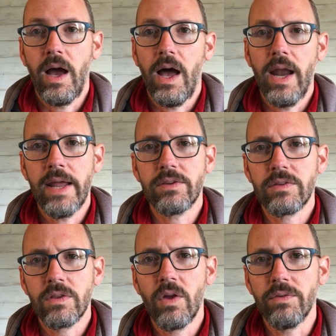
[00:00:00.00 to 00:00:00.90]
And
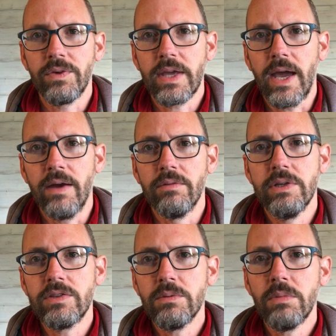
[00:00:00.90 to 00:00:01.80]
let's not forget,
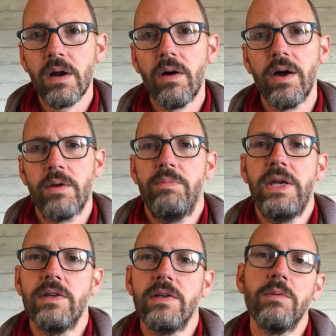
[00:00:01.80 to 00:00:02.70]
Riese Müller aren't
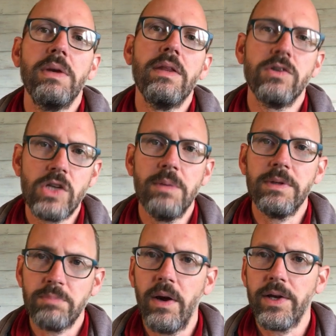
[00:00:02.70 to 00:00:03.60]
competing to be the
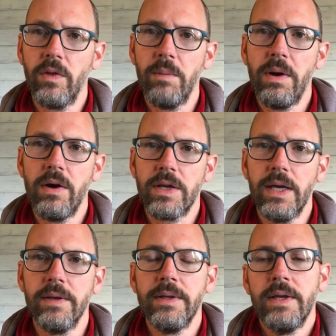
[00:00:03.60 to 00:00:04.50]
cheapest bike on the
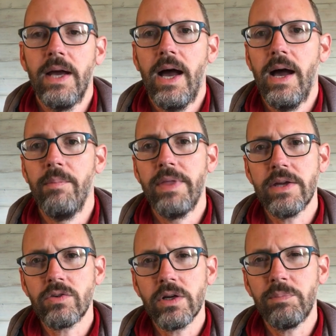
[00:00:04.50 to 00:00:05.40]
market.
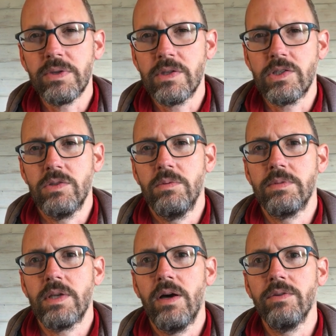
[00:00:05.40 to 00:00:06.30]
They're trying to position
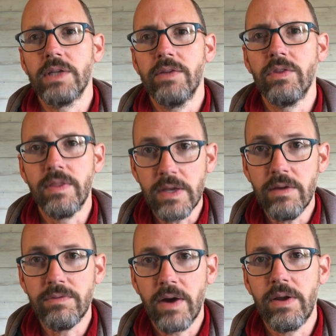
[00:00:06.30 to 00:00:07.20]
themselves as the
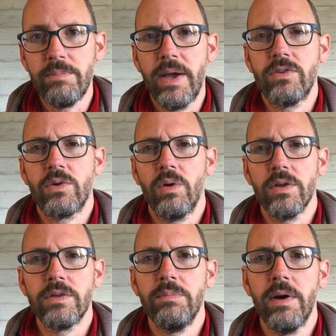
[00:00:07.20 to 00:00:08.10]
very best
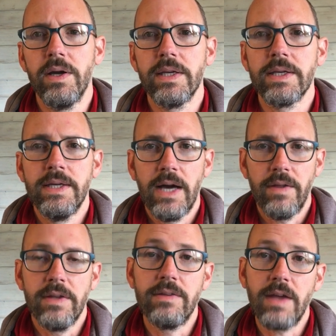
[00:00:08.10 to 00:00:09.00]
quality bike, and
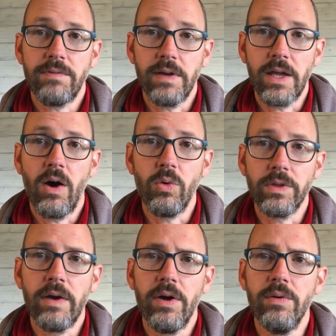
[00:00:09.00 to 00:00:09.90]
they definitely hold
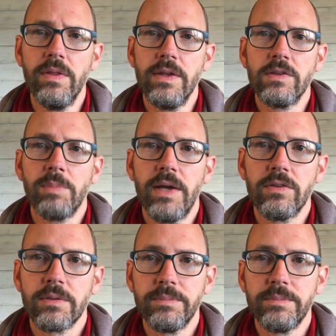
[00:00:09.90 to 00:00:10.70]
their own in this space.